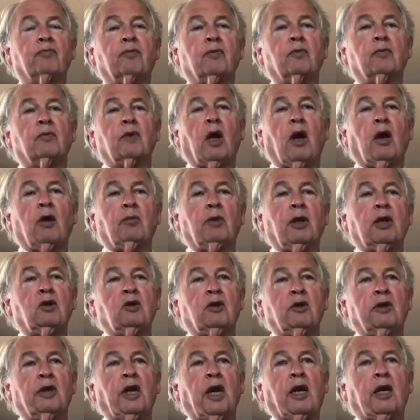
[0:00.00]
Now I
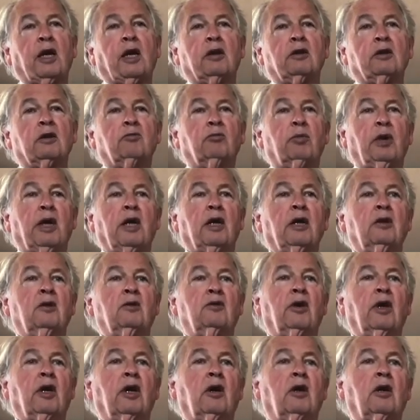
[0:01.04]
mentioned that on the page
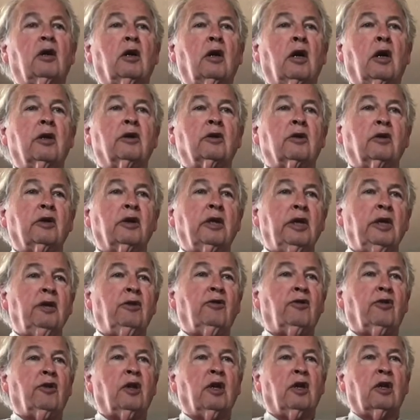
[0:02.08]
there
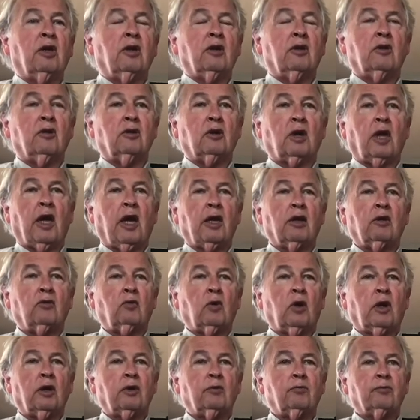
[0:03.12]
underneath line
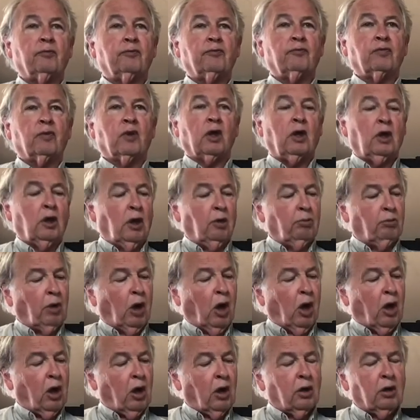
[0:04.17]
1. A
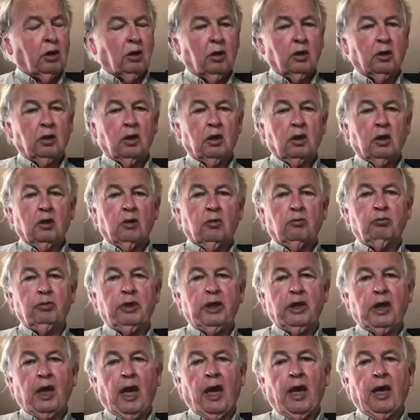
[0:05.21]
bar,
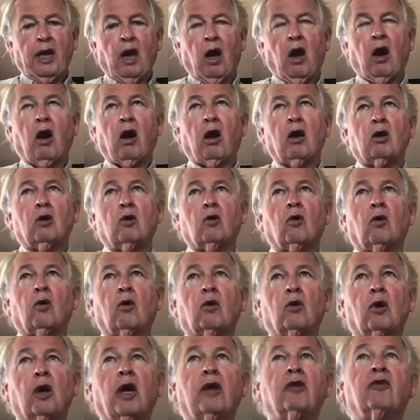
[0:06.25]
B-A-R,
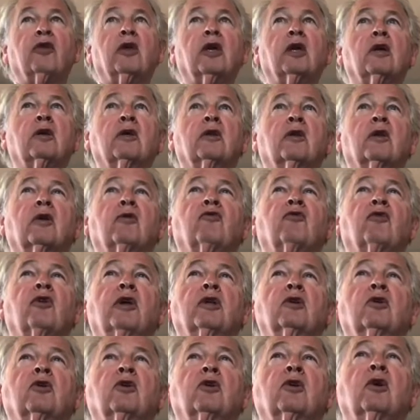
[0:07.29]
or I think the
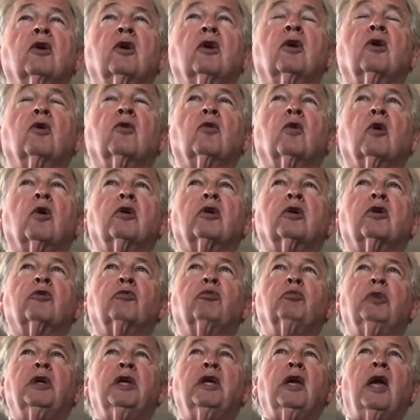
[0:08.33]
French word is
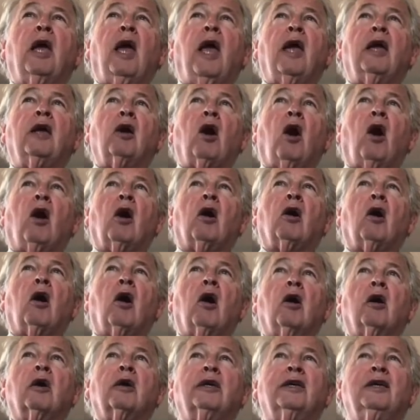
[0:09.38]

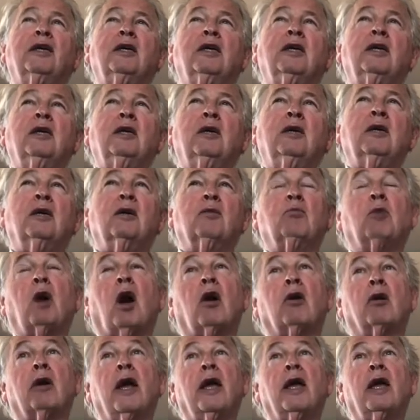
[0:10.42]
B-A-R-R-E,
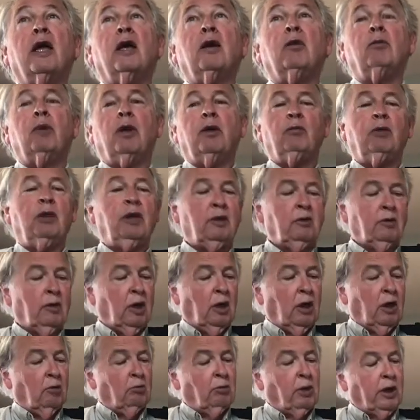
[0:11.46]
barre maybe.
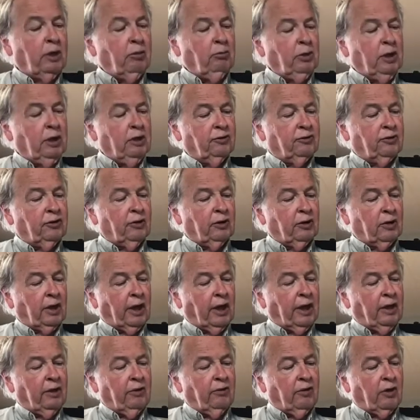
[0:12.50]
But it means to
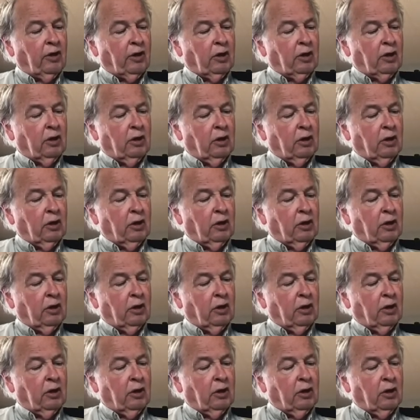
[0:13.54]
lay the